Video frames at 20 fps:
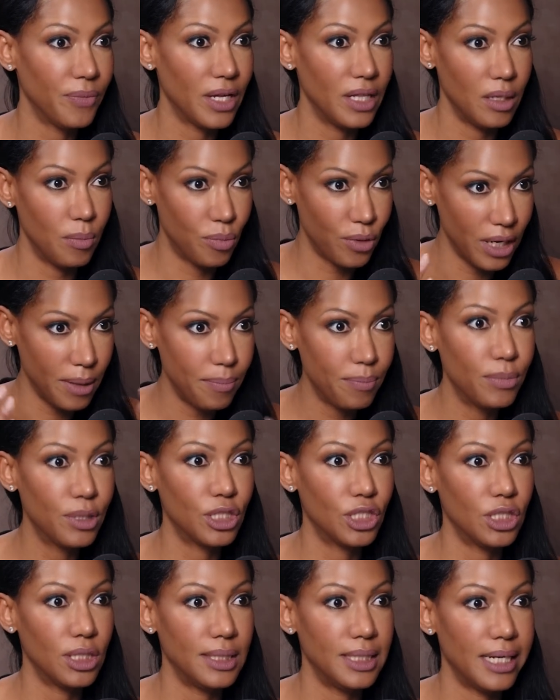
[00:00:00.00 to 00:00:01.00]
and the brain
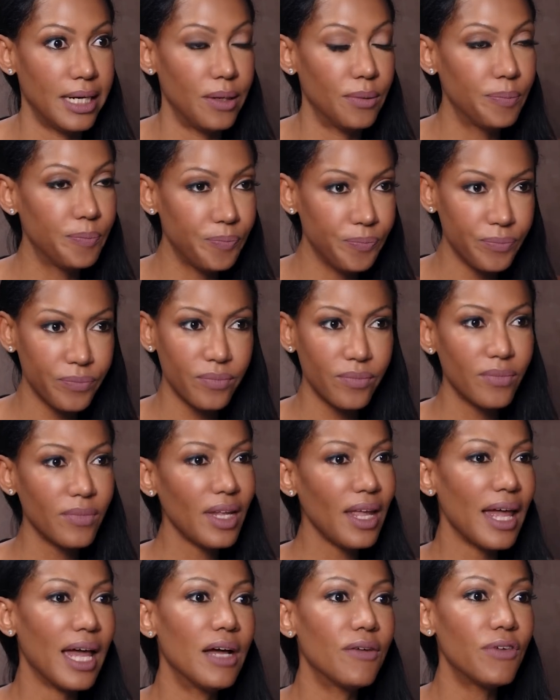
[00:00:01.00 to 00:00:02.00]
pushed it down.
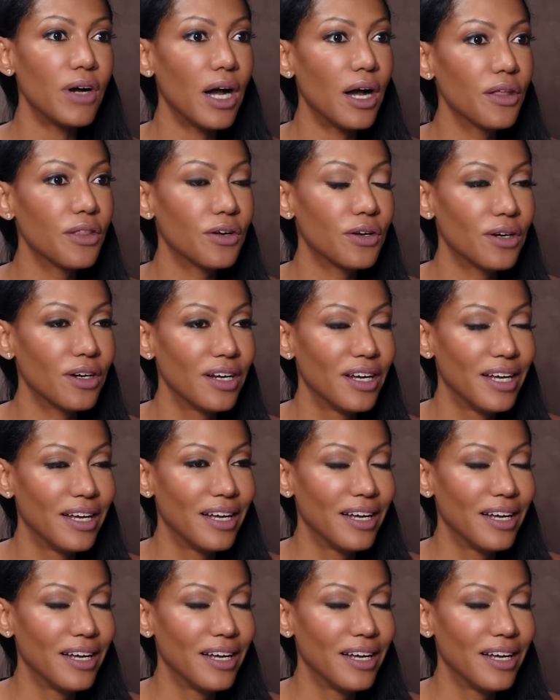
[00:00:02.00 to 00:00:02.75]
I have other